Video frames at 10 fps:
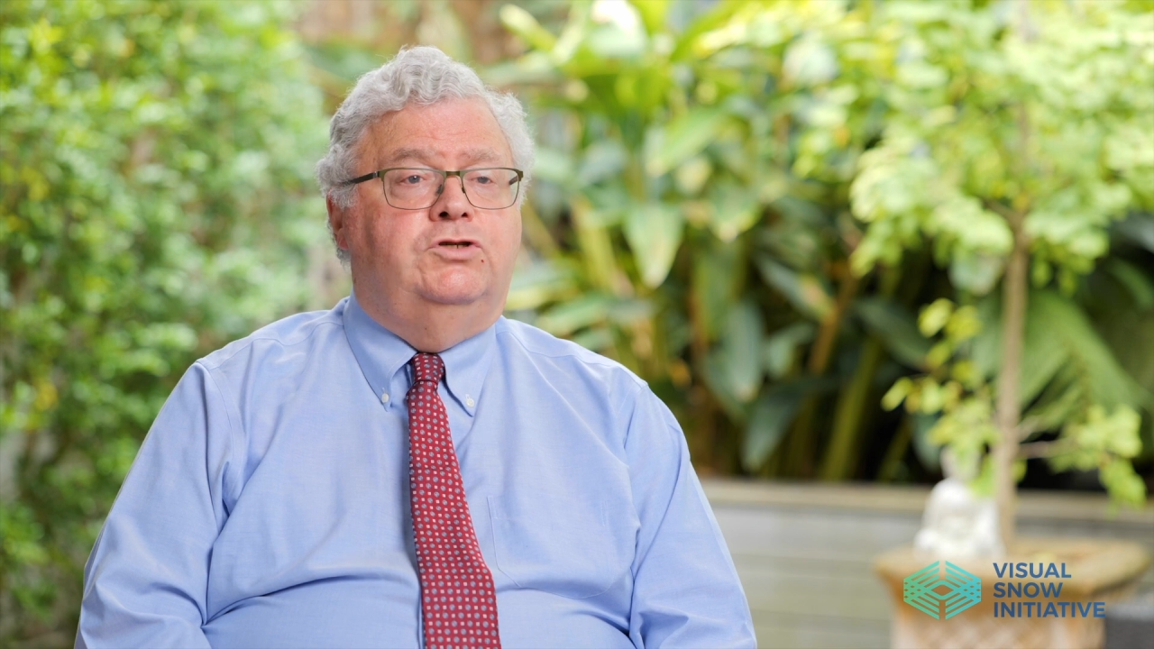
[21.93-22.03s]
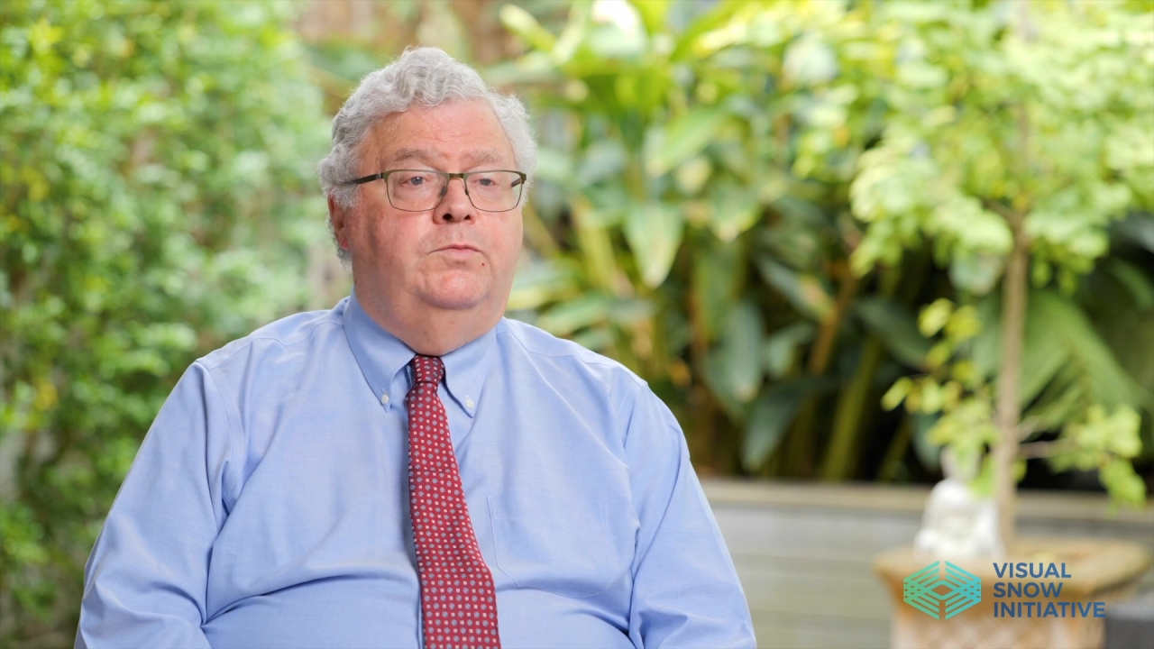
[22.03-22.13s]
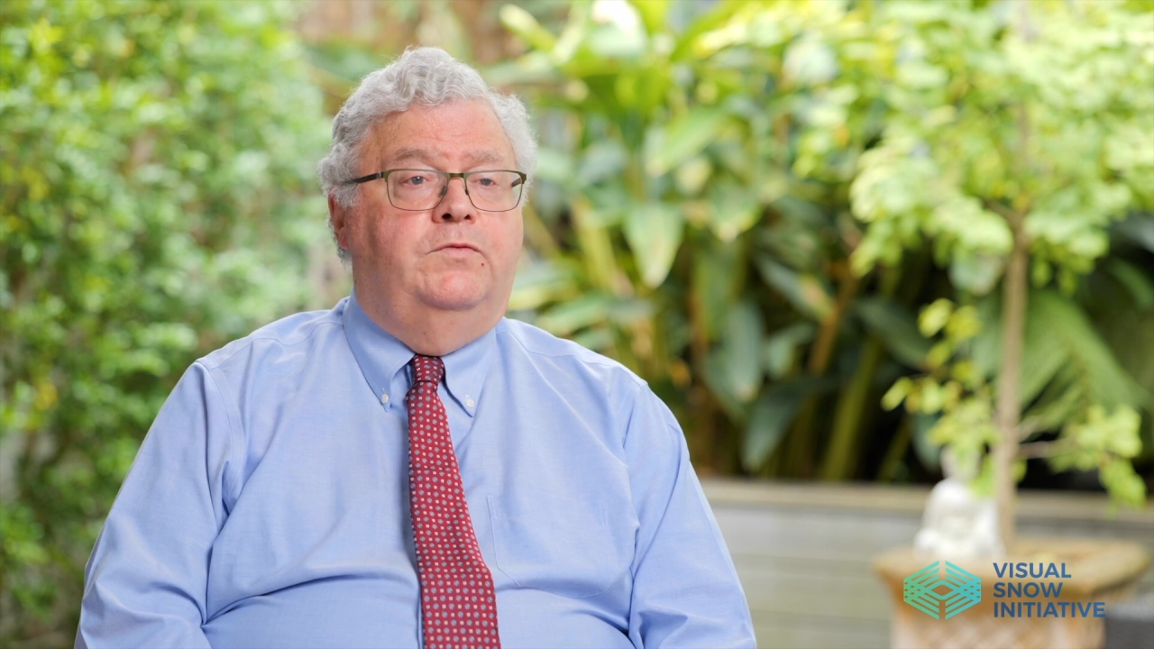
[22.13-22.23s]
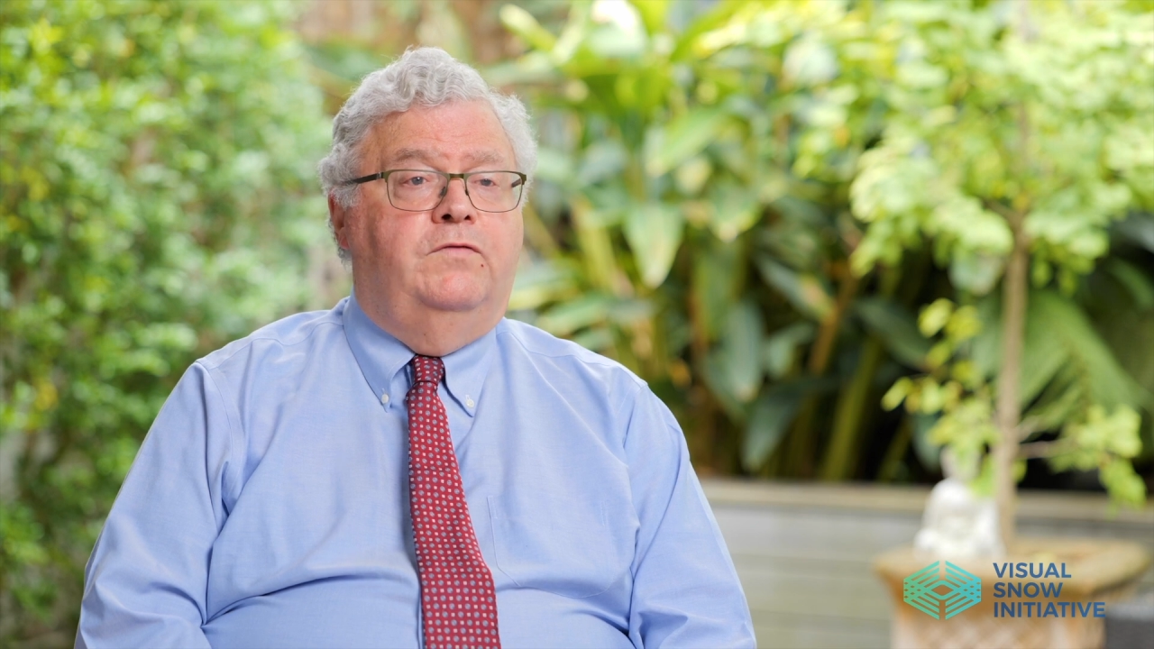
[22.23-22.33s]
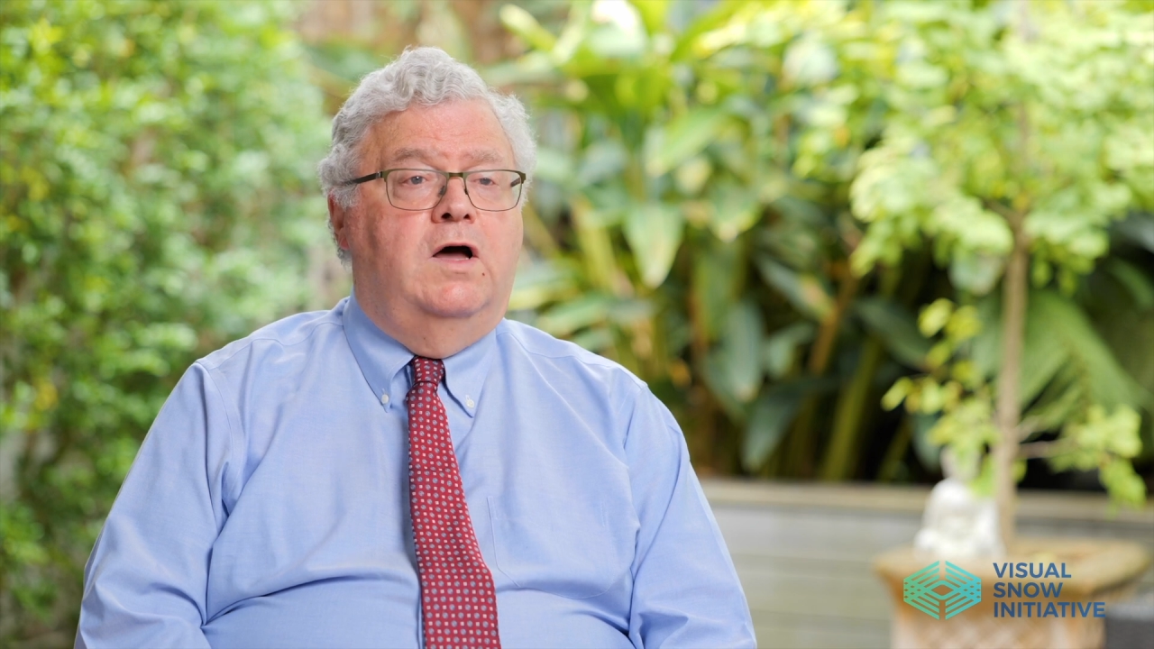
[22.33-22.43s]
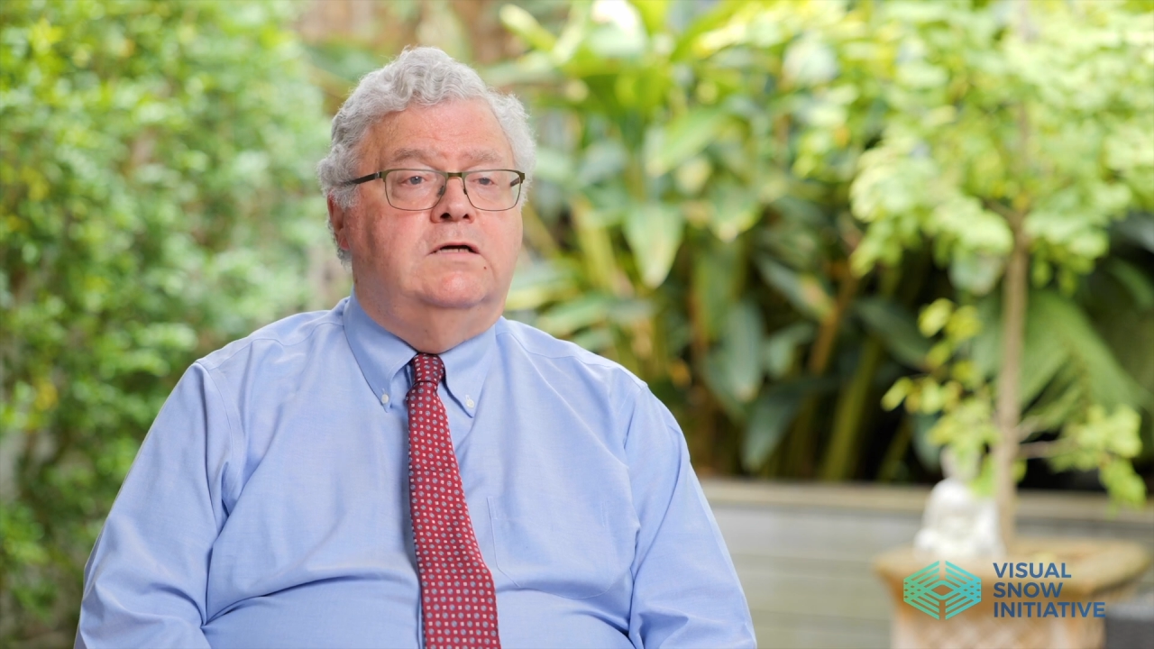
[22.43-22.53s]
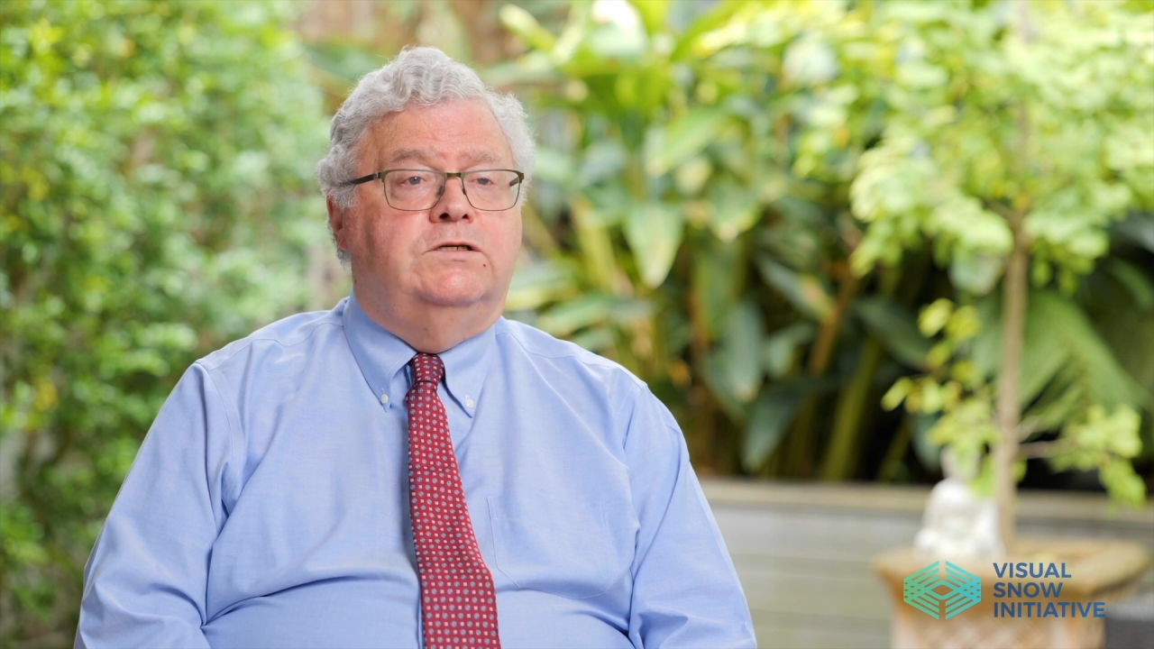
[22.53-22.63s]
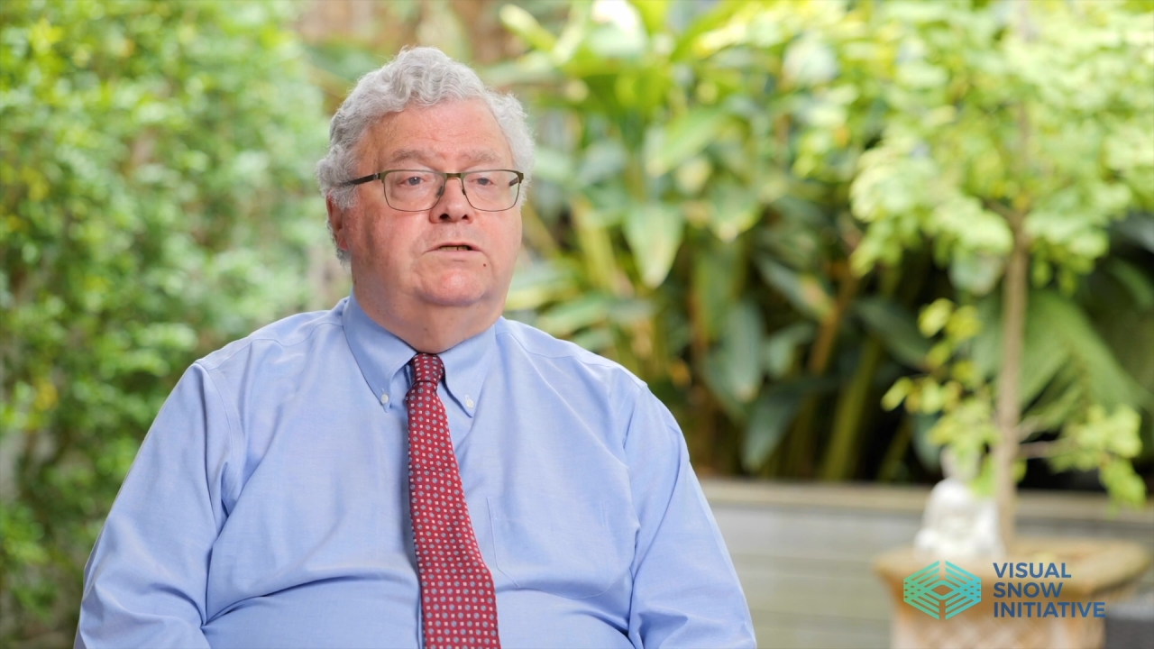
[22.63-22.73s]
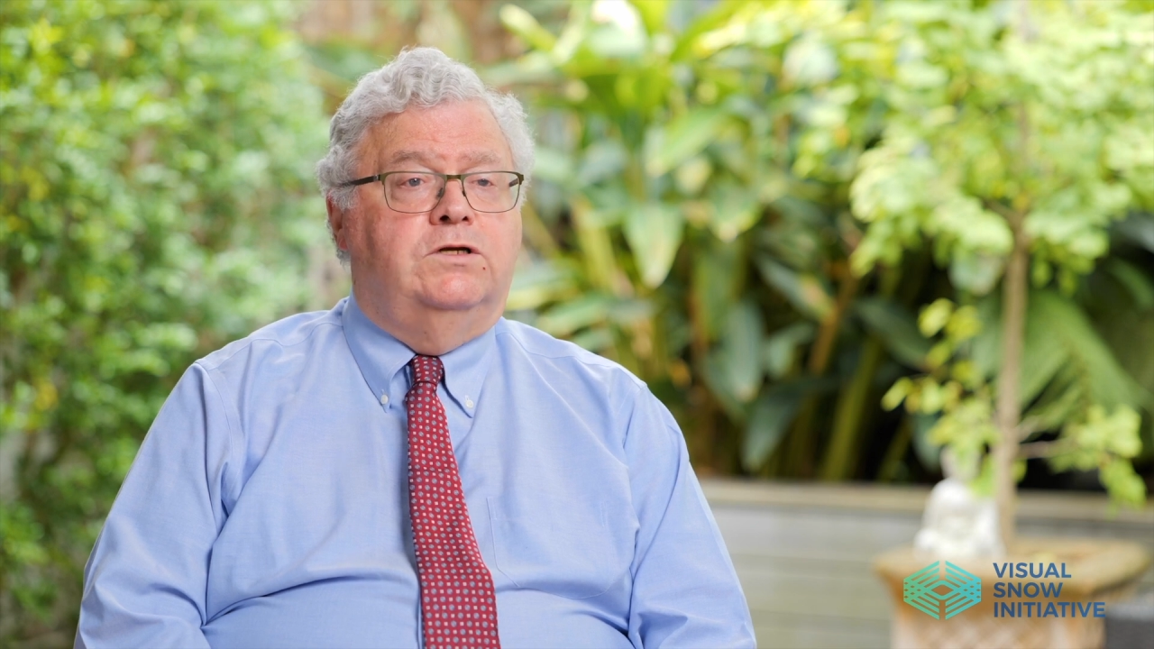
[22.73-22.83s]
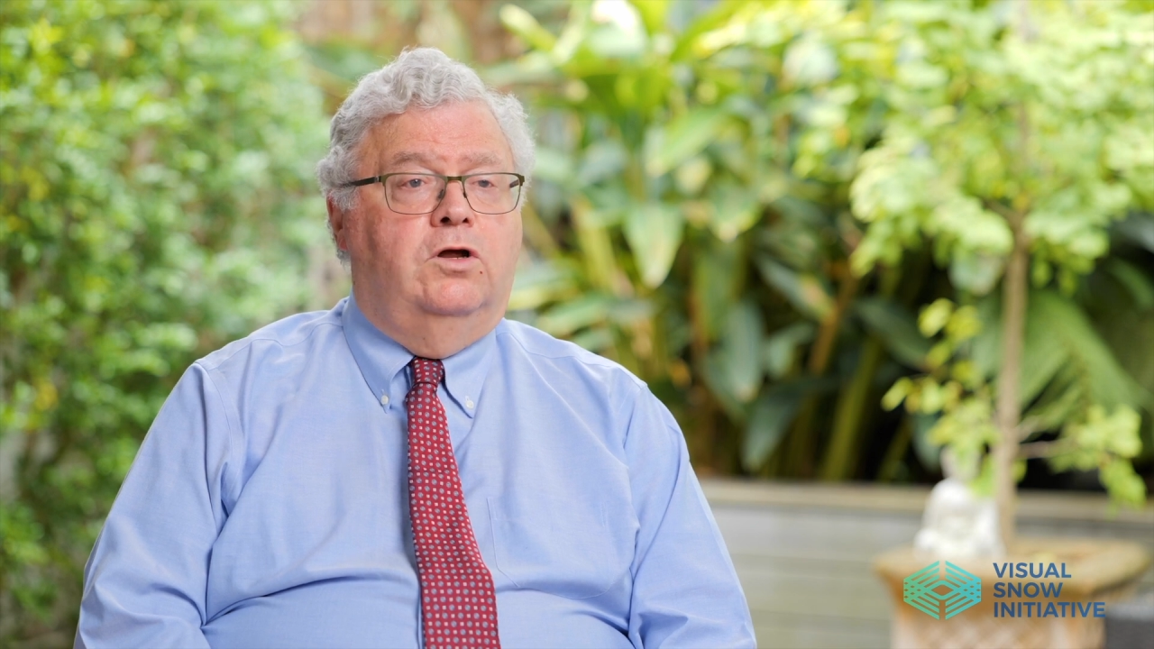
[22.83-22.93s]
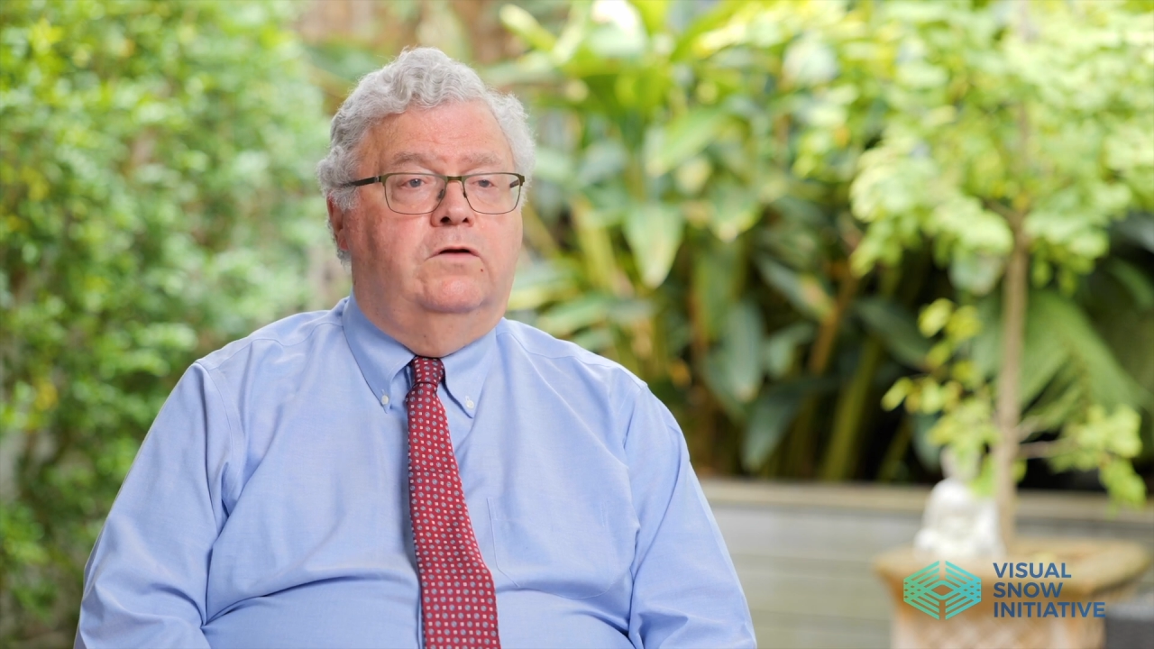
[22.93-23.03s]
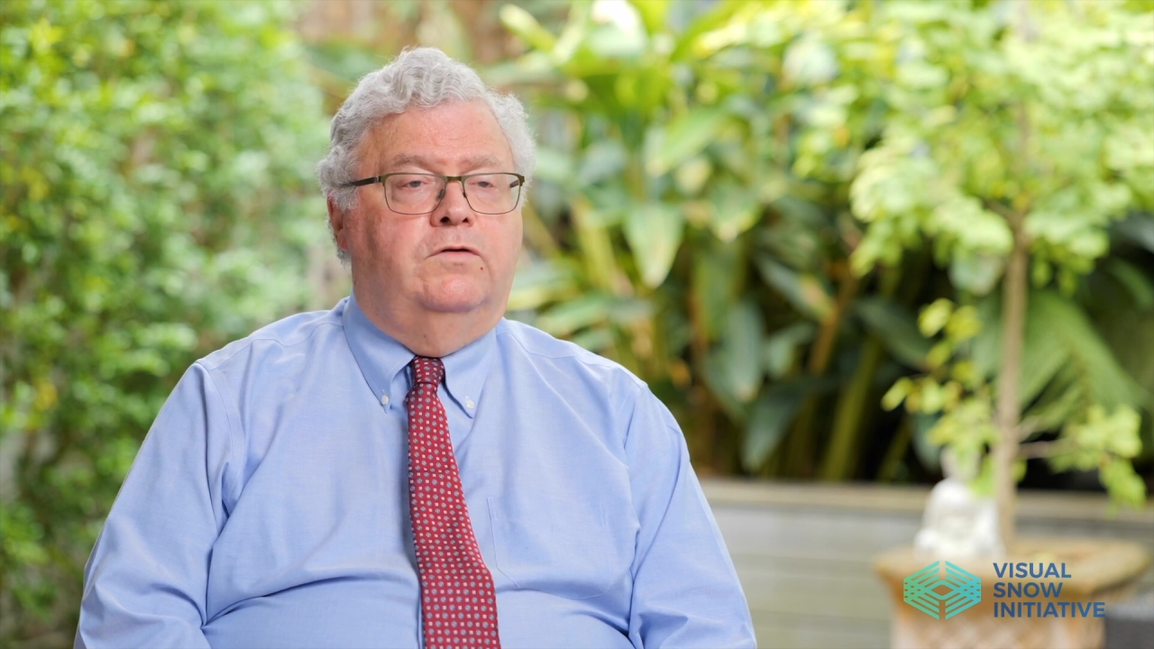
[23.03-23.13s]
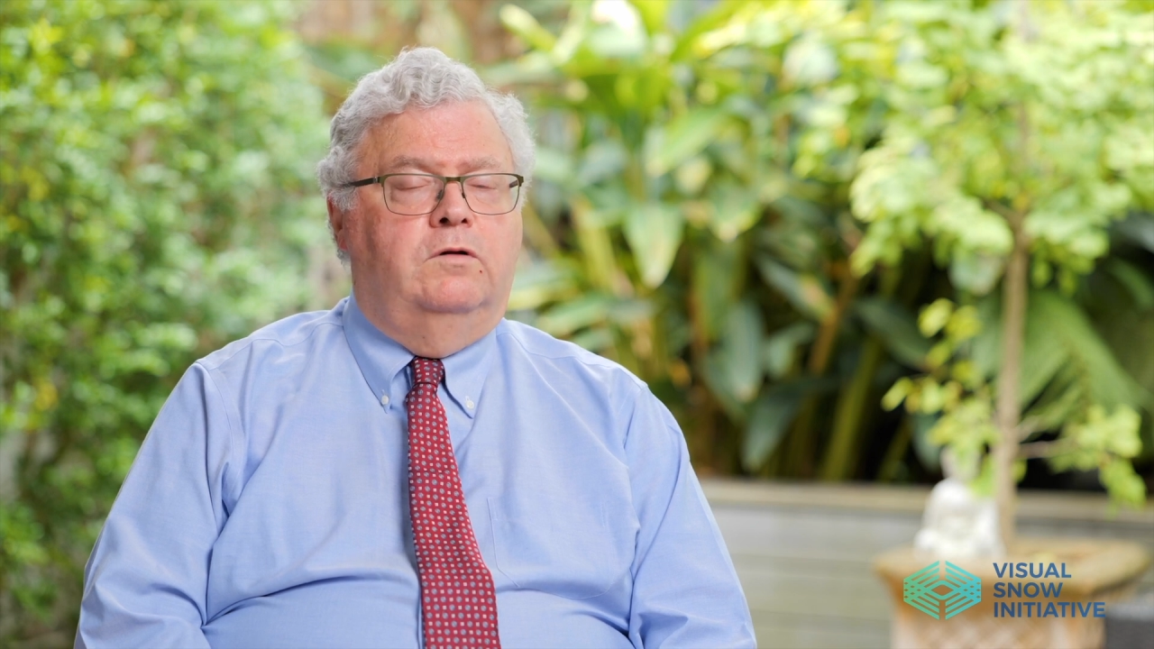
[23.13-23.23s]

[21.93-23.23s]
supervises a lot of